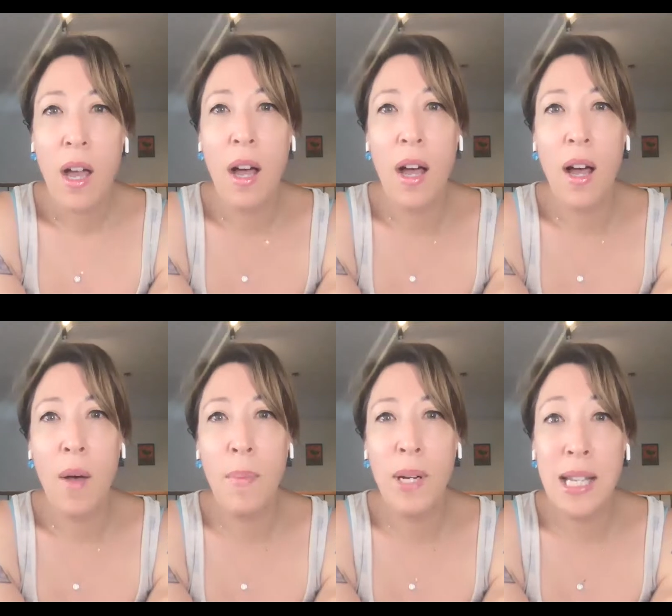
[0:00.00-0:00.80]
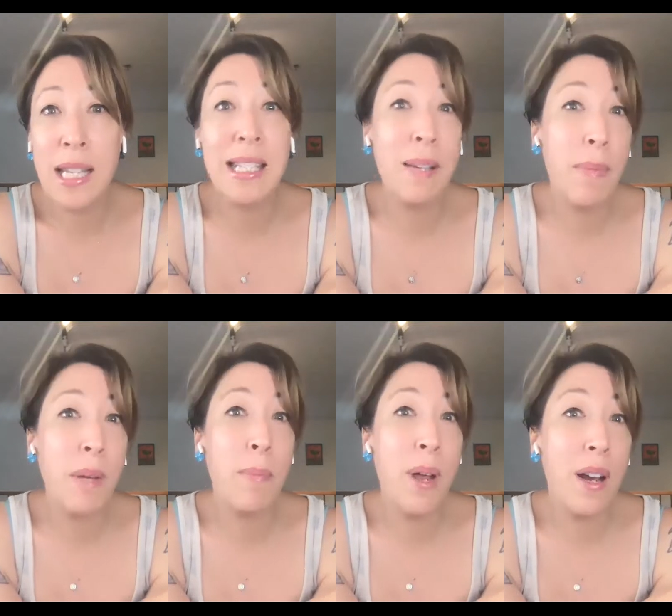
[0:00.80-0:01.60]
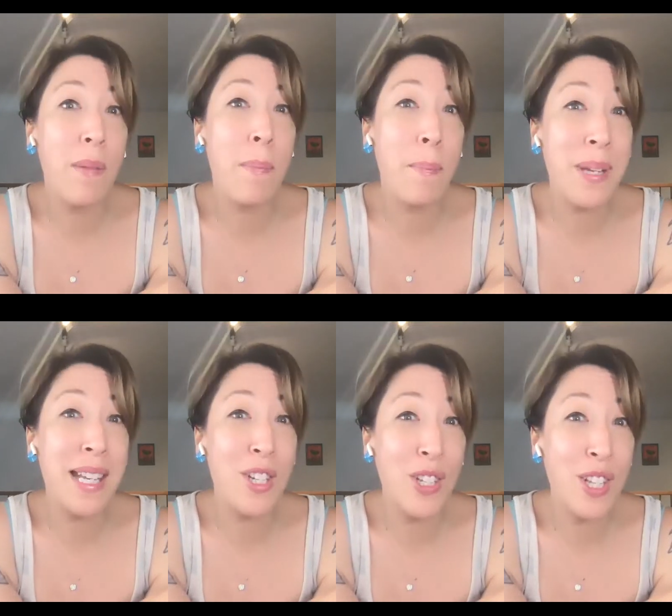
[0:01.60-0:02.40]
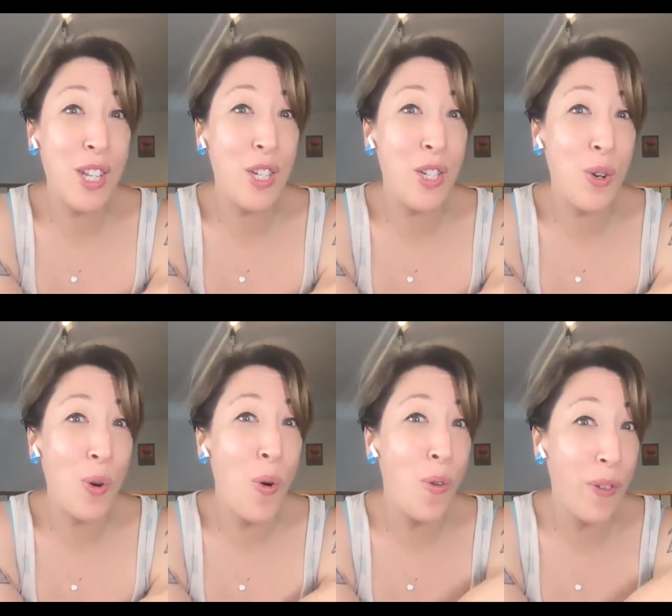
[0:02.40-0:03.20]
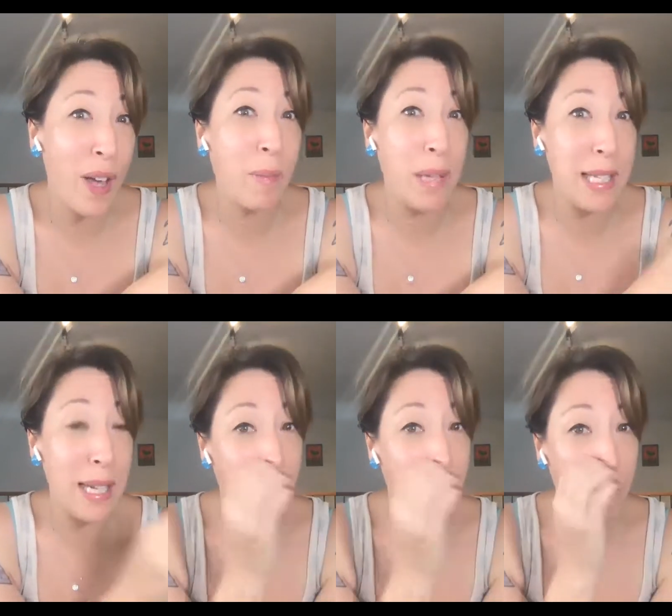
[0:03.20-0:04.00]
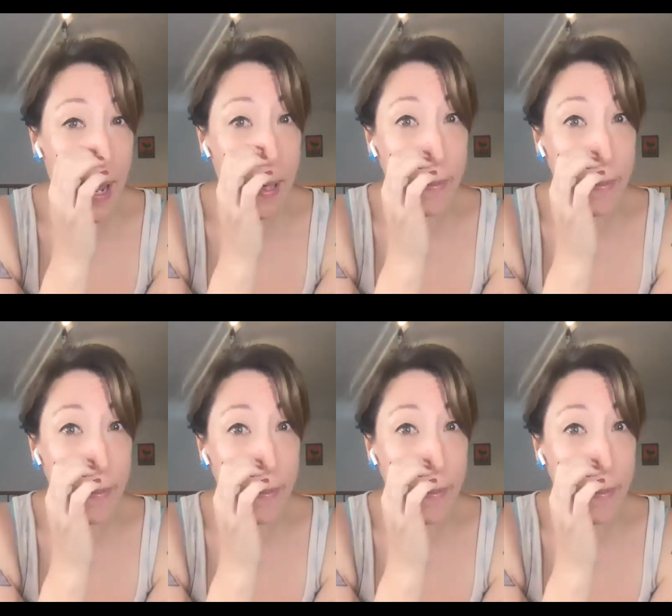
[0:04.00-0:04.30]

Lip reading: but it is something potentially that your whole family did, right?